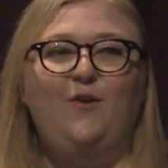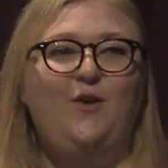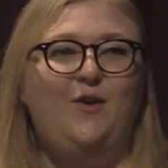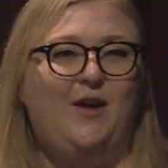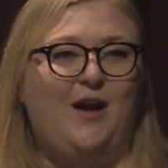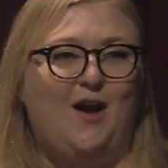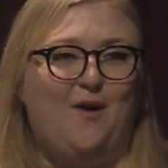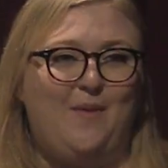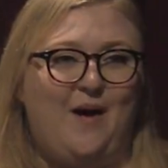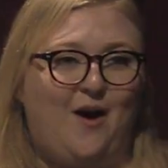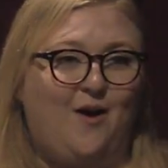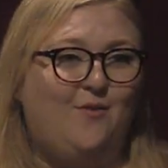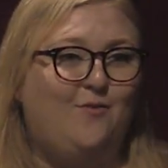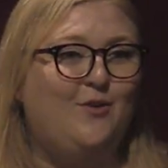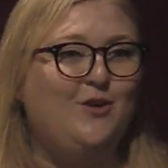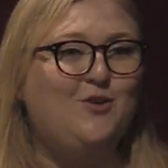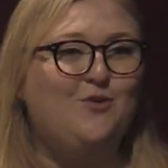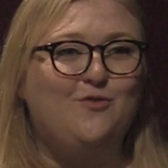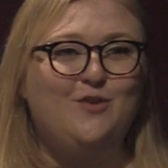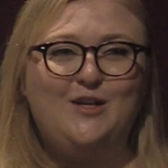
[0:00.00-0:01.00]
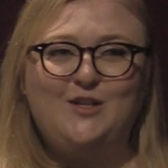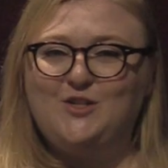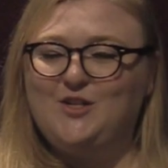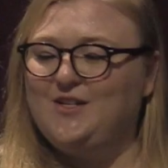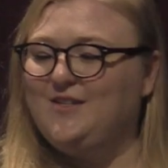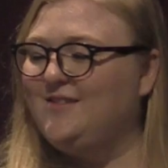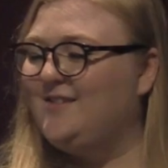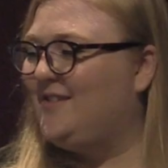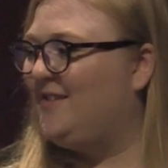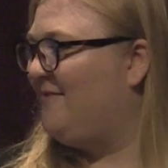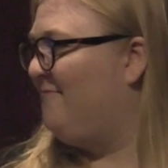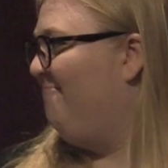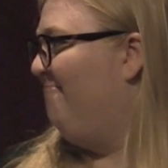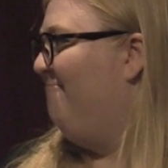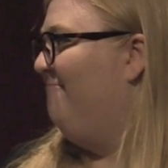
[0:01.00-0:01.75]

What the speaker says: do you care about? Which regions?